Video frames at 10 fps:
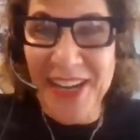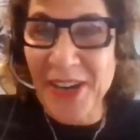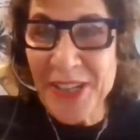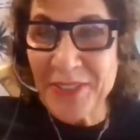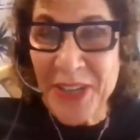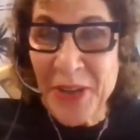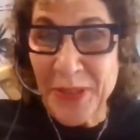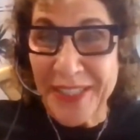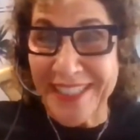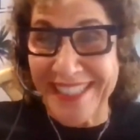I don't even know
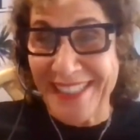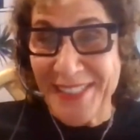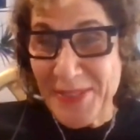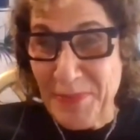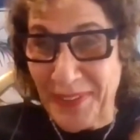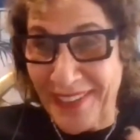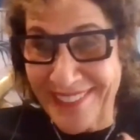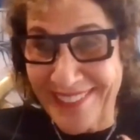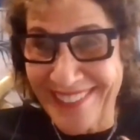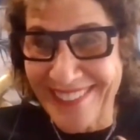what it is,
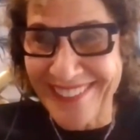but